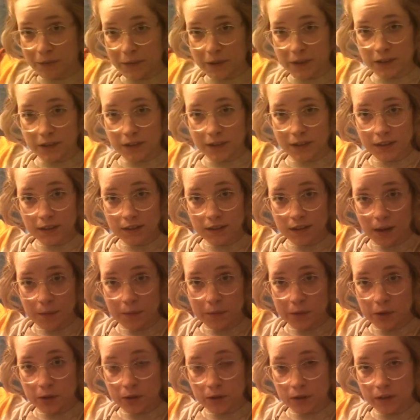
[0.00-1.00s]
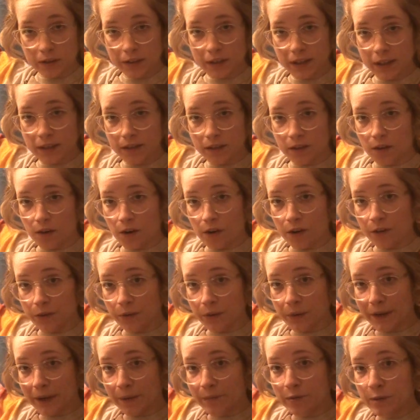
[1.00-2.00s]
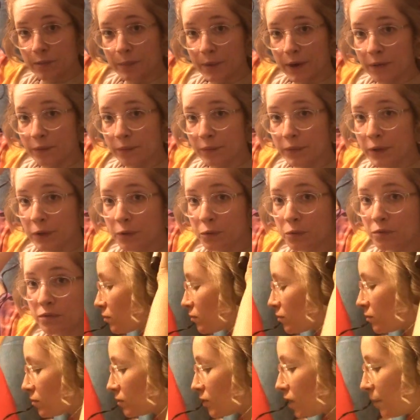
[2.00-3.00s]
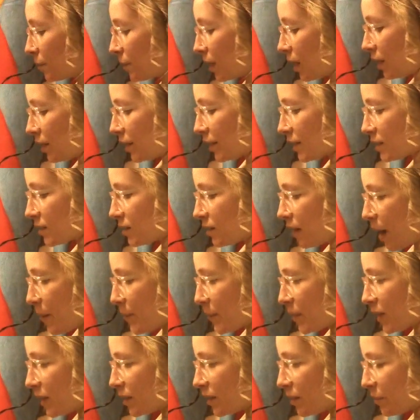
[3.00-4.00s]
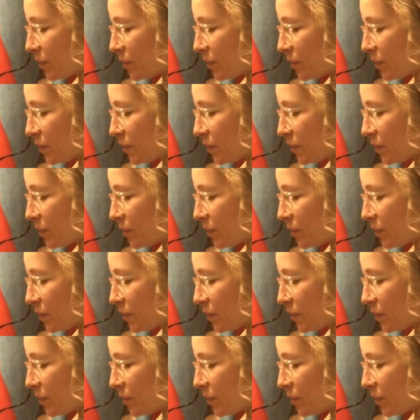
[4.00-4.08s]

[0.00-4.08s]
mention, I'm curling all the way up to my root. I'm not like stopping in the